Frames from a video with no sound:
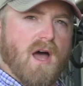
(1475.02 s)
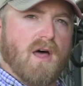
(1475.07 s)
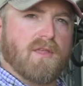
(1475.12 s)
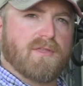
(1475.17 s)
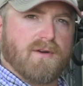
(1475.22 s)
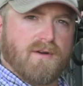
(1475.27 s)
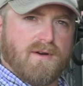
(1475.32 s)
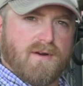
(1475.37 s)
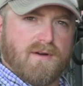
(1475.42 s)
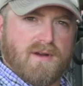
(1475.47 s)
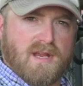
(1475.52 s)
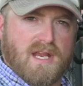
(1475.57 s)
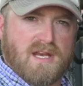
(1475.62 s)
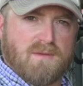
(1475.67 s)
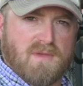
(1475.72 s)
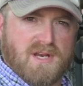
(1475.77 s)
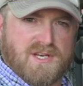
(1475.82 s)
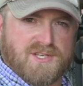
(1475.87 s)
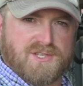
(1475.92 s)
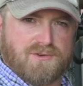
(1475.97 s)
other
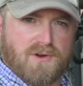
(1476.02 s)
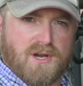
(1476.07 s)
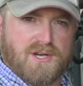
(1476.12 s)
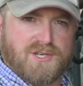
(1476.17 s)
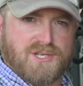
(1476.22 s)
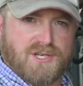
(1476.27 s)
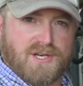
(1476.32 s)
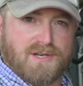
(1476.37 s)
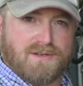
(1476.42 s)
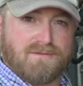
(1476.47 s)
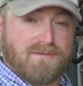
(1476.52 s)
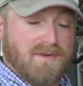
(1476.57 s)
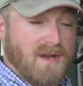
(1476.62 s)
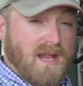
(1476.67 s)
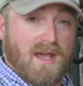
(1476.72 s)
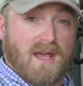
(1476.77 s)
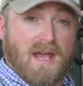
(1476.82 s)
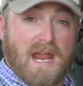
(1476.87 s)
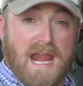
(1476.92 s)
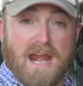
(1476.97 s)
administration
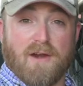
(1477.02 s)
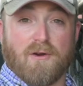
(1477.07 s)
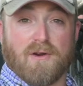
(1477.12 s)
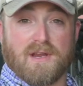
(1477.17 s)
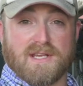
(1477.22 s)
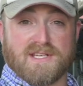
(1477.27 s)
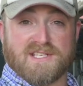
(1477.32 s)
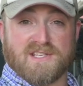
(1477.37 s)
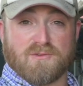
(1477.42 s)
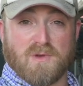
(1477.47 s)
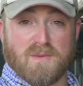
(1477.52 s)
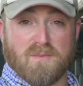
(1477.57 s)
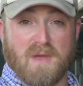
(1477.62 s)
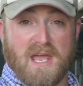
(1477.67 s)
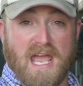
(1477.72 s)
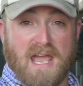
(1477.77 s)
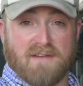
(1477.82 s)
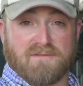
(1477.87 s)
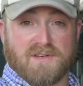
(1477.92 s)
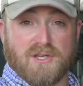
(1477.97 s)
areas that we
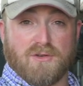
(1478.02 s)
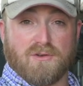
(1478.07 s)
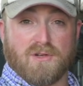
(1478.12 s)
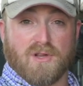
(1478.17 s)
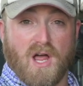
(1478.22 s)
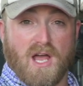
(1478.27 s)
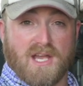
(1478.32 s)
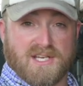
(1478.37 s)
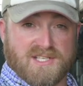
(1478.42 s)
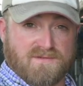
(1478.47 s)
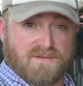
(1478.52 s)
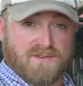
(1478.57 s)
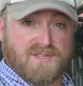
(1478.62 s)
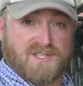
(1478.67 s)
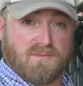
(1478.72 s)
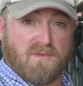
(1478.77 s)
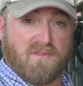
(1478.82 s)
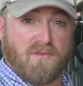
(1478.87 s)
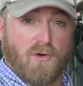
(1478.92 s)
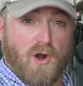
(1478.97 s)
may have to utilize for
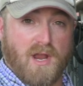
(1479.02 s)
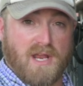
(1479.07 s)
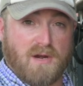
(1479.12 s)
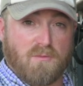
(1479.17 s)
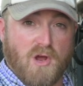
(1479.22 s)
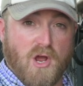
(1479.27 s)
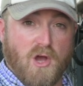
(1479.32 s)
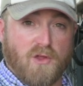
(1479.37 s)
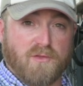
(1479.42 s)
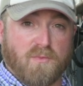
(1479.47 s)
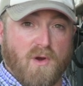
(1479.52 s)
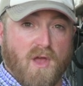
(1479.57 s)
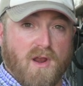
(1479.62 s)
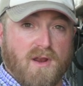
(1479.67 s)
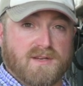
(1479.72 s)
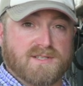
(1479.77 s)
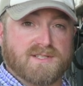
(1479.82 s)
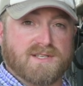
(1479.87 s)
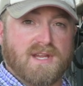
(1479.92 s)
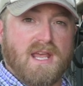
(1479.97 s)
some of our animal health
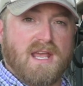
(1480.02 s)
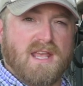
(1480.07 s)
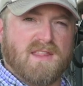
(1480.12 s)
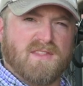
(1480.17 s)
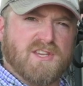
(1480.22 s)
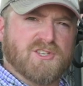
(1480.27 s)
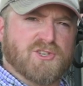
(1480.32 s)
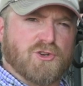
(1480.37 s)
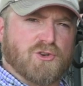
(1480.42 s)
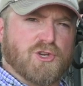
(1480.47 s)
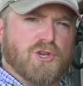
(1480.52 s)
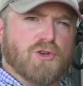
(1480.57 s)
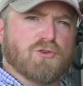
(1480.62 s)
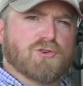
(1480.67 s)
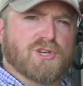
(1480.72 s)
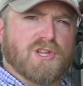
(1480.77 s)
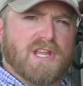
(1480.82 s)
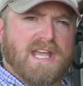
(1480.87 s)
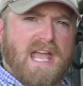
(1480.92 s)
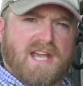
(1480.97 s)
products. These are
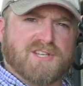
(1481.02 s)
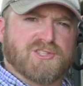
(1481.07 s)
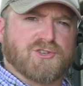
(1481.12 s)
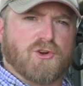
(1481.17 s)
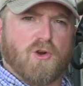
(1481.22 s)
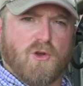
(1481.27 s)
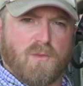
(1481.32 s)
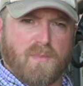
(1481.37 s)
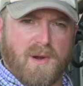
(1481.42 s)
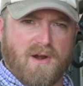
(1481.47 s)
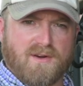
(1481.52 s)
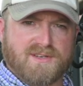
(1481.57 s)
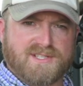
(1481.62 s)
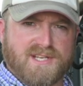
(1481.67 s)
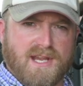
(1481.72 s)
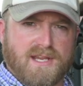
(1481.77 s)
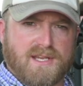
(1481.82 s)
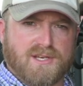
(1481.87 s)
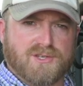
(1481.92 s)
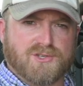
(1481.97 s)
usually external
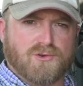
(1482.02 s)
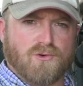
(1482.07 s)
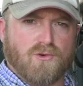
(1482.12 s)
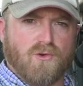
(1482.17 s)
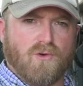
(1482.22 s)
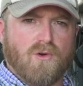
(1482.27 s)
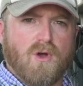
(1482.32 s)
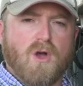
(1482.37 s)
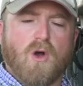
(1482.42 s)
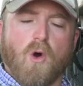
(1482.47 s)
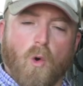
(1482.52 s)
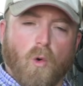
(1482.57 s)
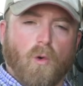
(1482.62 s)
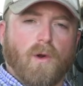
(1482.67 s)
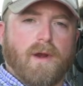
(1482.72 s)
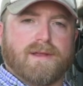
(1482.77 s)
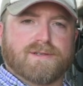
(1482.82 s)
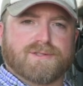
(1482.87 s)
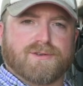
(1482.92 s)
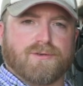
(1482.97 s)
parasite control
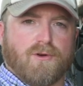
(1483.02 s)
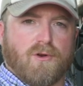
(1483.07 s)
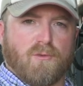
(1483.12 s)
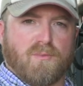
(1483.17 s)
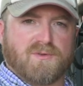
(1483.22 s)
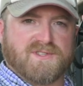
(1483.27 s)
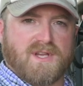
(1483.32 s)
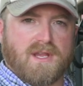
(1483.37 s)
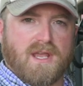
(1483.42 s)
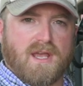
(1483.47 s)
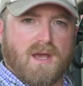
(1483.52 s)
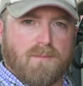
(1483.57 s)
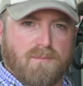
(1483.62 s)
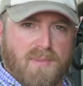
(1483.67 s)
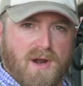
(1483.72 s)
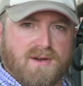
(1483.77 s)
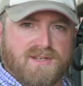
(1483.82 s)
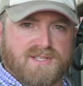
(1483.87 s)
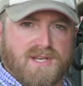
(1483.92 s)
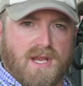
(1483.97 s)
or internal
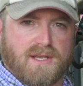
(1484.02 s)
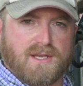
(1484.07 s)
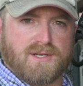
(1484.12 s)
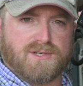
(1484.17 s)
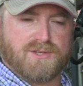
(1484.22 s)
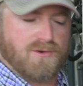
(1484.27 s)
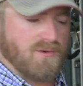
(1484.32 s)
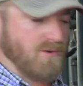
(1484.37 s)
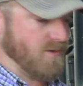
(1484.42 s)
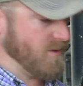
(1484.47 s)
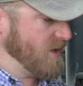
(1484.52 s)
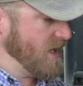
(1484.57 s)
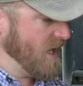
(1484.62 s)
parasite control.